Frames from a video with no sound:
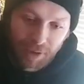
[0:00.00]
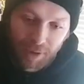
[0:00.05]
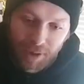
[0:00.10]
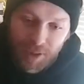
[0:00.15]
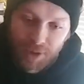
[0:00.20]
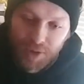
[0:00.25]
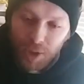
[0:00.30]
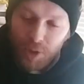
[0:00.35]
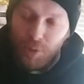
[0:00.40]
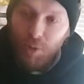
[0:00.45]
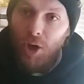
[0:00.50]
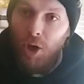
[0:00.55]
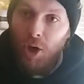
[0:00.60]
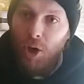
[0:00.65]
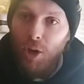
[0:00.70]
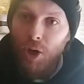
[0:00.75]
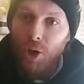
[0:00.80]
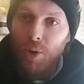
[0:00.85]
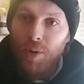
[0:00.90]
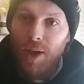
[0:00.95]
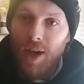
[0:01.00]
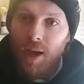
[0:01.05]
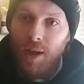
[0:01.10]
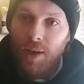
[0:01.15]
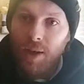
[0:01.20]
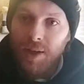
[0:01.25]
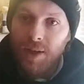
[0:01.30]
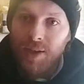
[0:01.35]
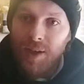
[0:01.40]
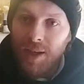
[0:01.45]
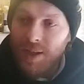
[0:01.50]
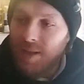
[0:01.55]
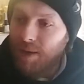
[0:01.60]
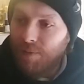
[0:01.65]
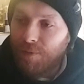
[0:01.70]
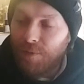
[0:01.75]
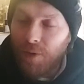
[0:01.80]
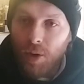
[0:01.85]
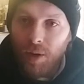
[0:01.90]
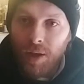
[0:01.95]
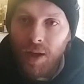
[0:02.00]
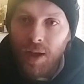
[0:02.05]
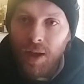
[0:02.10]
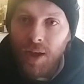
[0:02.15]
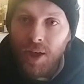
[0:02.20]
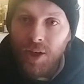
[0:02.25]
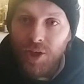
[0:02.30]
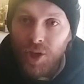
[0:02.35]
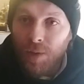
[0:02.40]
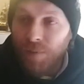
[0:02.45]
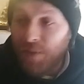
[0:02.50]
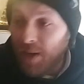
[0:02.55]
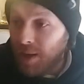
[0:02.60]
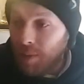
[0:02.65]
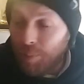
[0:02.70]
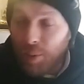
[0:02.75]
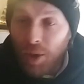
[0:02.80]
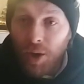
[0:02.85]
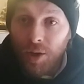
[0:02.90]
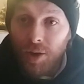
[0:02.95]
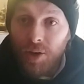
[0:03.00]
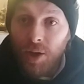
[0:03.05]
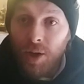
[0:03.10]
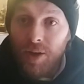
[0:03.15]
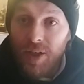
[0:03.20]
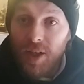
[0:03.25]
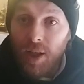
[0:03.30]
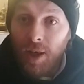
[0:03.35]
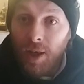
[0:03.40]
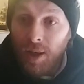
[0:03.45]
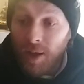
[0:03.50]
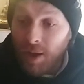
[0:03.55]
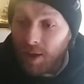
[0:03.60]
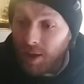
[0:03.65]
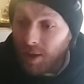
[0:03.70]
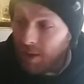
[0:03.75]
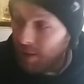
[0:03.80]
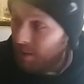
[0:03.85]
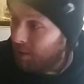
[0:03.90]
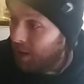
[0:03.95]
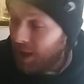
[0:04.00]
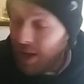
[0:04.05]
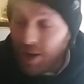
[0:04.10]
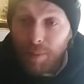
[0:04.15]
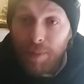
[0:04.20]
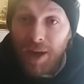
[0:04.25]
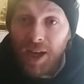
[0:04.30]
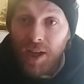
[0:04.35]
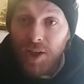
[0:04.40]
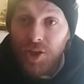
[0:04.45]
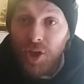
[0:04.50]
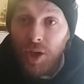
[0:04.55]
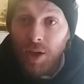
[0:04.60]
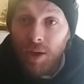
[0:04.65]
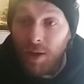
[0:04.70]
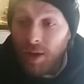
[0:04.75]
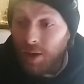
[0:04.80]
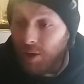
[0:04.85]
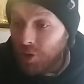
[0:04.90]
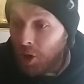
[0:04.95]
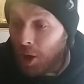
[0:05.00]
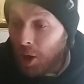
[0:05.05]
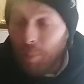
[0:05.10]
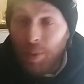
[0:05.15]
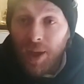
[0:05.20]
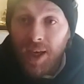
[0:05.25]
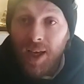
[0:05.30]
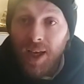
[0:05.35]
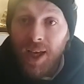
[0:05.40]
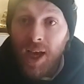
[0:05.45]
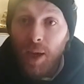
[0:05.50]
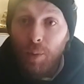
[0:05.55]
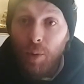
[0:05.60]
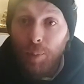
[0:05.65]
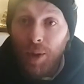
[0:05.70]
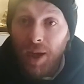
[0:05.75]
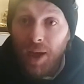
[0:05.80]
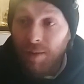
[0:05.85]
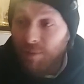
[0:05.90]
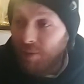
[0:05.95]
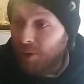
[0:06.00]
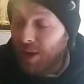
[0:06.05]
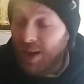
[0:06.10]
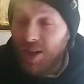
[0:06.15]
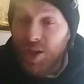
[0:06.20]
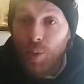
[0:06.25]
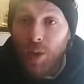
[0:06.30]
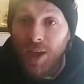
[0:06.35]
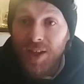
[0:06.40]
let the manager not pick a guy we're paying fucking 20 million a year or whatever just because he doesn't like his face? He dresses